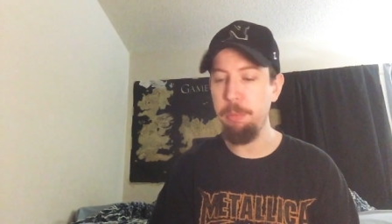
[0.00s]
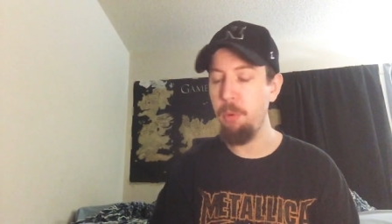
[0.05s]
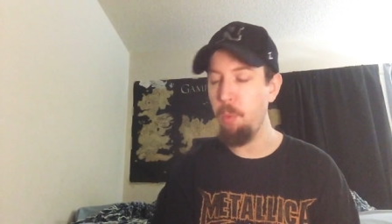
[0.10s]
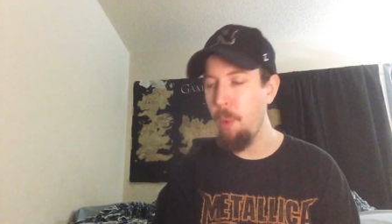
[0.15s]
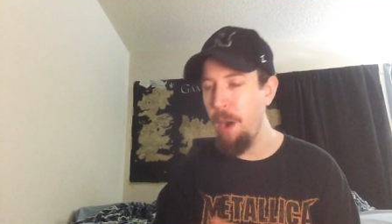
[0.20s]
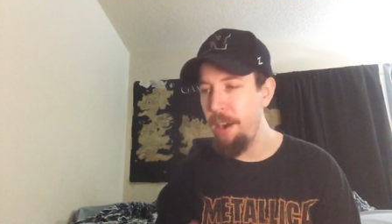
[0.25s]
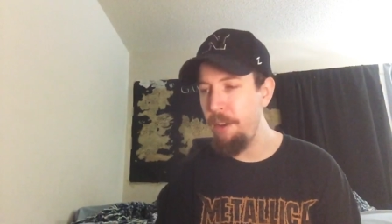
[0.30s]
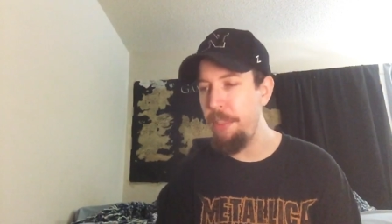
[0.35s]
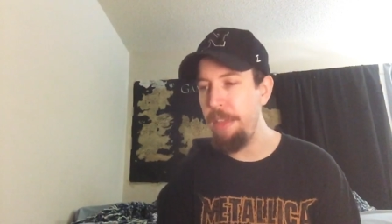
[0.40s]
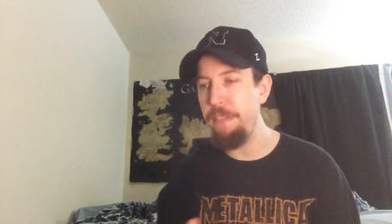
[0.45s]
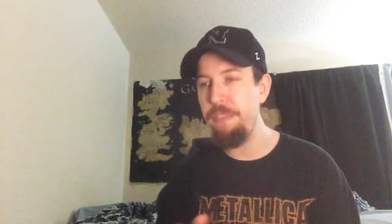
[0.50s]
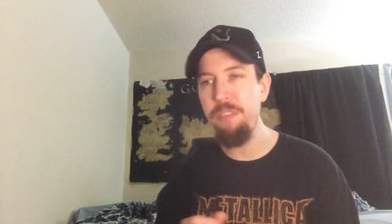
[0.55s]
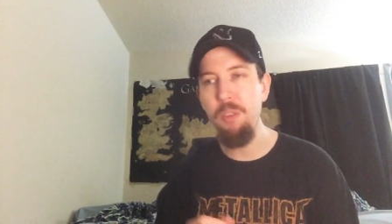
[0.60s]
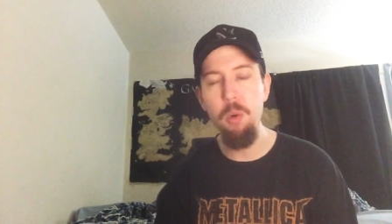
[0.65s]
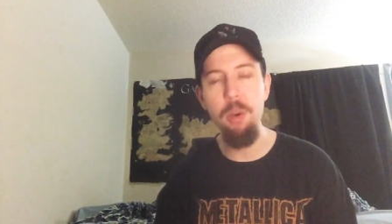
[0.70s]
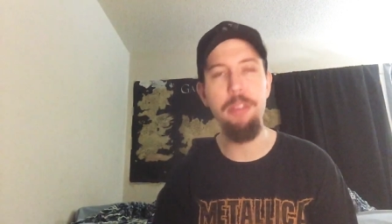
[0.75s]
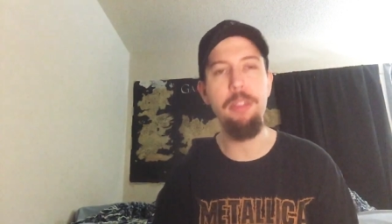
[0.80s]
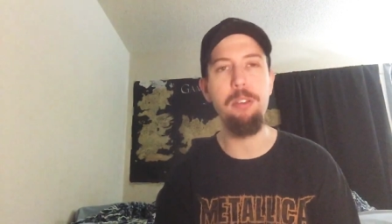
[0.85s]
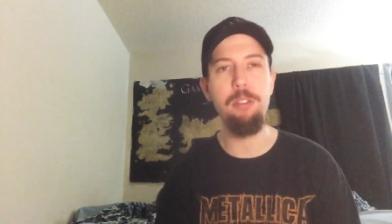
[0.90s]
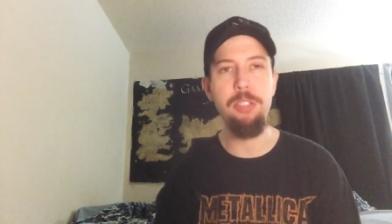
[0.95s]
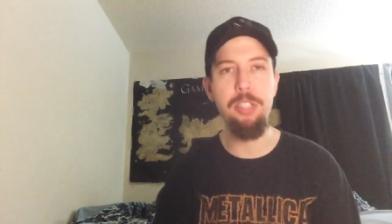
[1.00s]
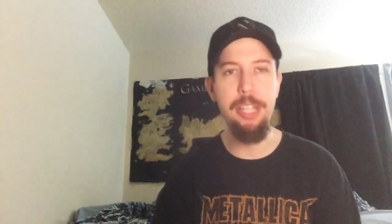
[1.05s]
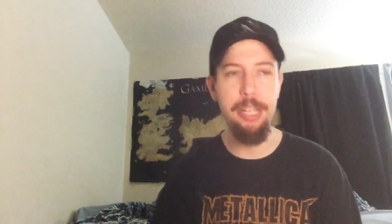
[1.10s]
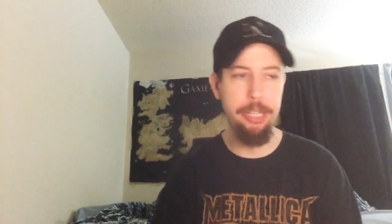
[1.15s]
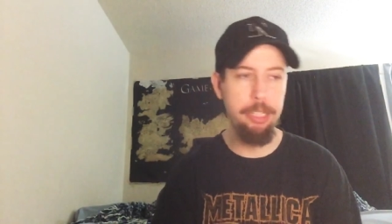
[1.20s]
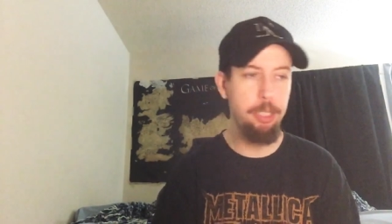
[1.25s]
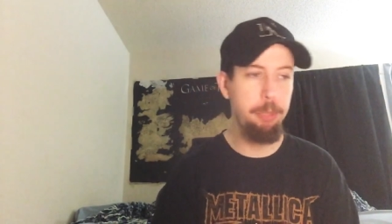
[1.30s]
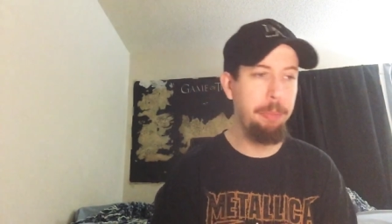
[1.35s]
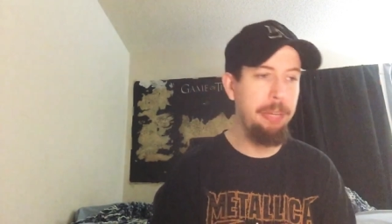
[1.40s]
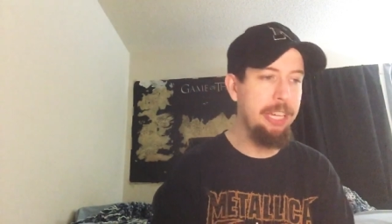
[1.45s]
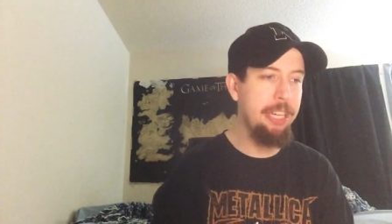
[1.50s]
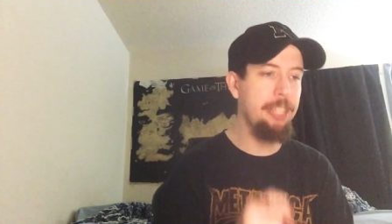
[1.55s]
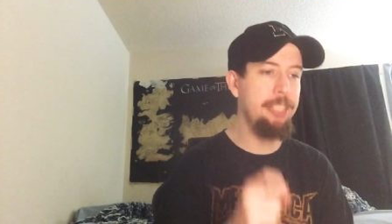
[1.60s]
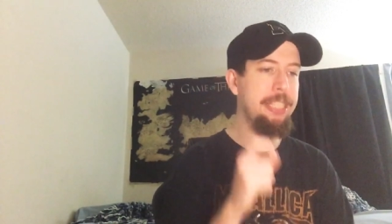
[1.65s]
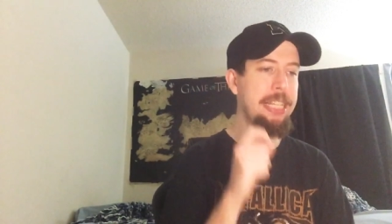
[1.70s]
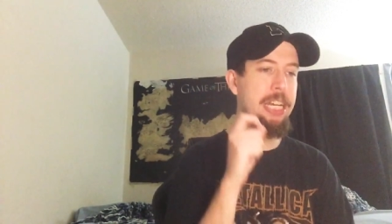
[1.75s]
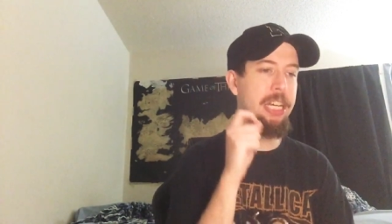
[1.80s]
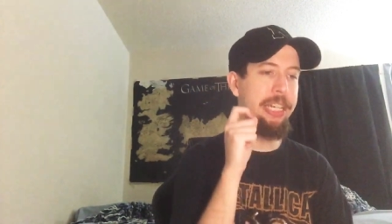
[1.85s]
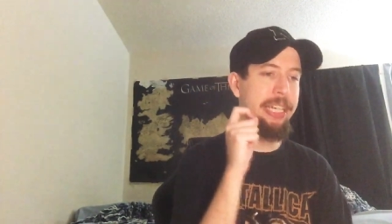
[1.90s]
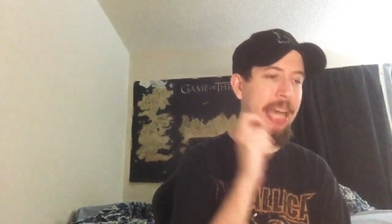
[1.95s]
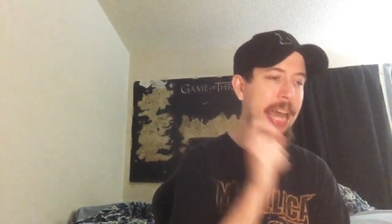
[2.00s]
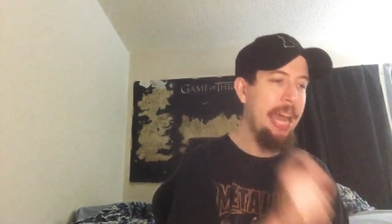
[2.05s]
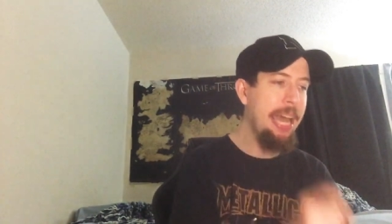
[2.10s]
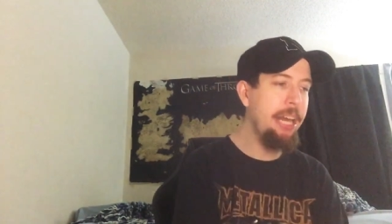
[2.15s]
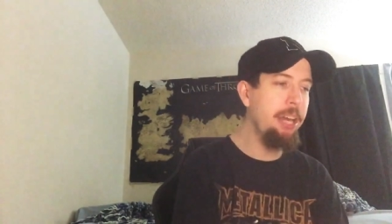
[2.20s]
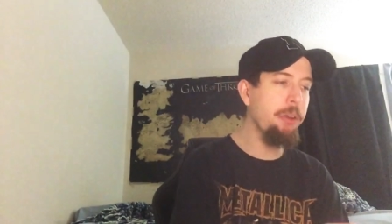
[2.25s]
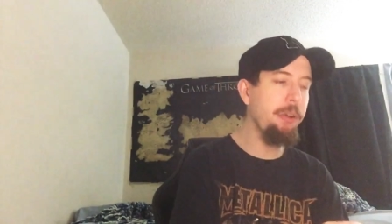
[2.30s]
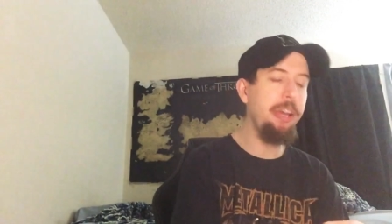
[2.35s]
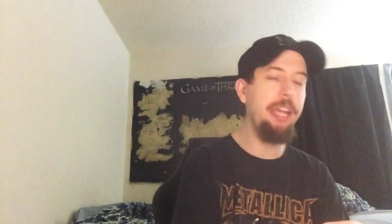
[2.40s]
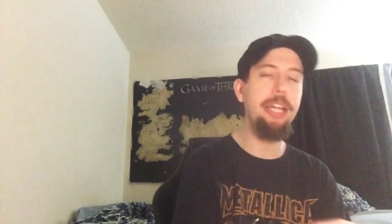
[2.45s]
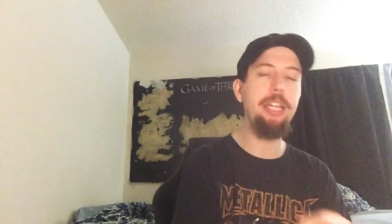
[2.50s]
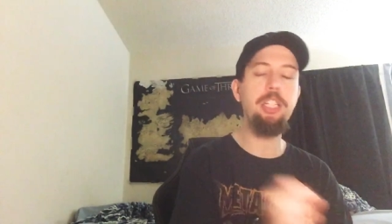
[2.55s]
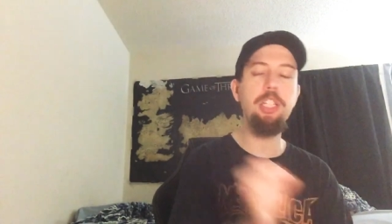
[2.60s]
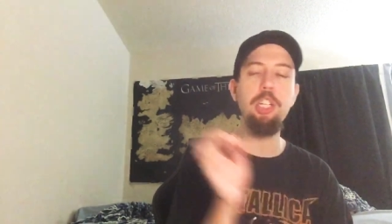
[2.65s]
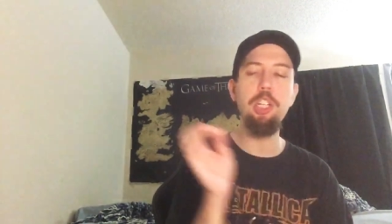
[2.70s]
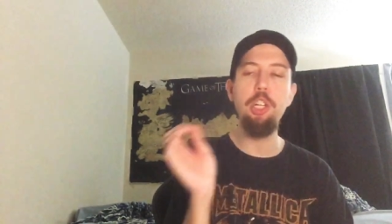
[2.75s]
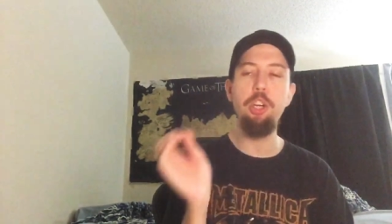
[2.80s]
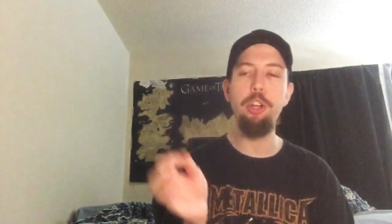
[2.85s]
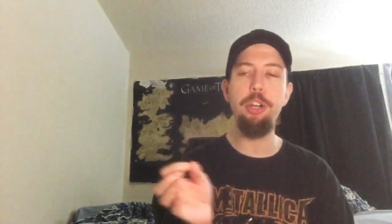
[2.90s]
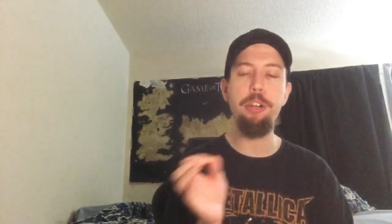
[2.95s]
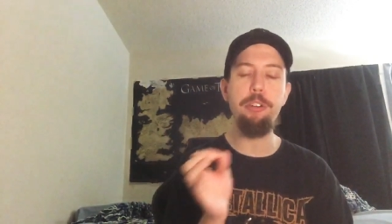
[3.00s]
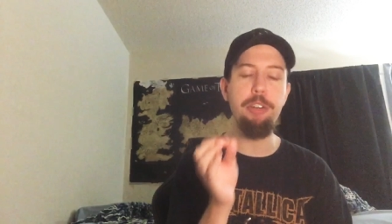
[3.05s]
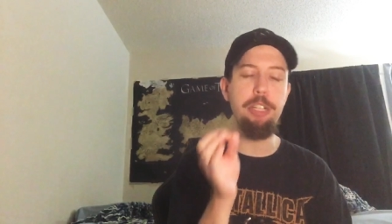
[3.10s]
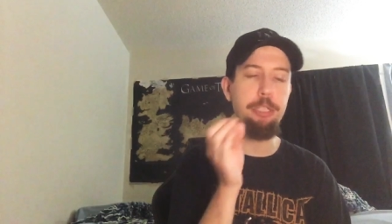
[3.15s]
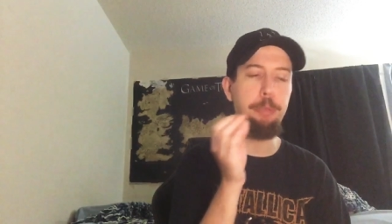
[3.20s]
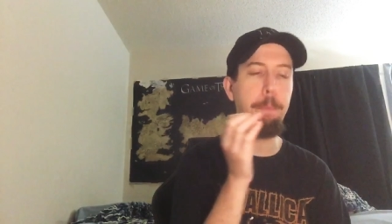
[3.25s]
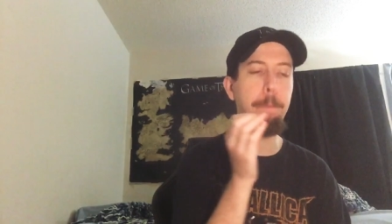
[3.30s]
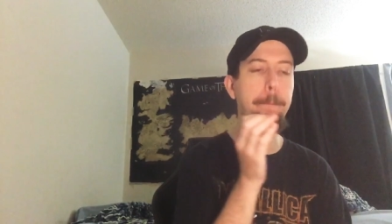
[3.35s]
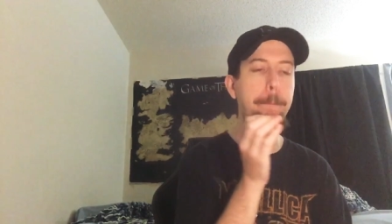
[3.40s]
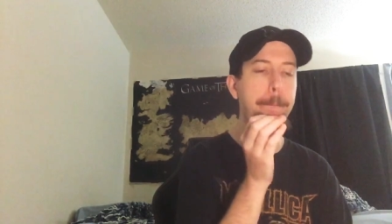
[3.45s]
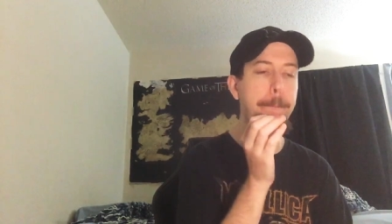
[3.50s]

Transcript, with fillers: But why are they for those things? Because they're catering to ludicrous